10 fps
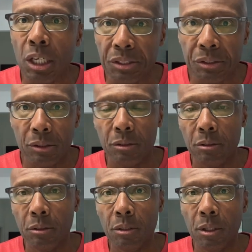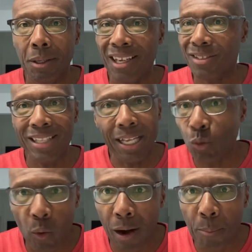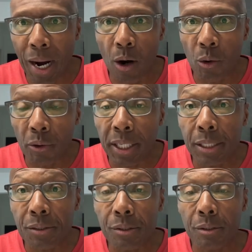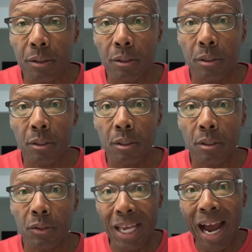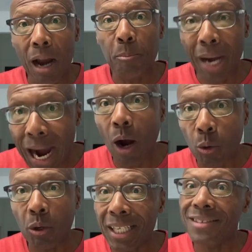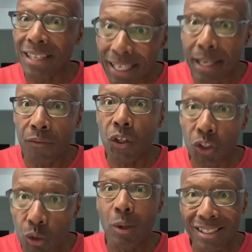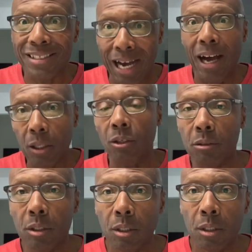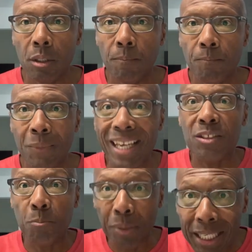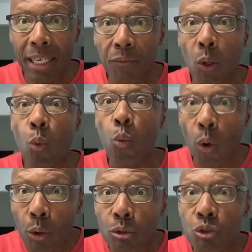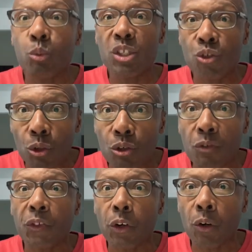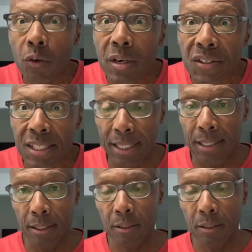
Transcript: us because that's where our power is. See, our power is in the US dollar. It's being the world's reserve currency.